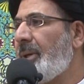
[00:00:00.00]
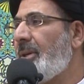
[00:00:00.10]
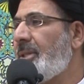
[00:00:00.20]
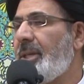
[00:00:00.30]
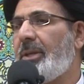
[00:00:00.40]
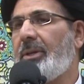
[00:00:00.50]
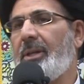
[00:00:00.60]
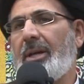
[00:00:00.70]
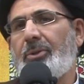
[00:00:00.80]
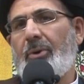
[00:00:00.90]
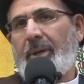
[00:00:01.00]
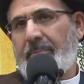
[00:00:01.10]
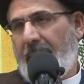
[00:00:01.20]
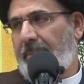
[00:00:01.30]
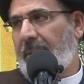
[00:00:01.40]
because he could not go in
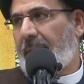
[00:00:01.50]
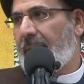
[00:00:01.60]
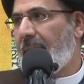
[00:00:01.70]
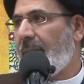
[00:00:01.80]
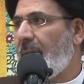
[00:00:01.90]
public.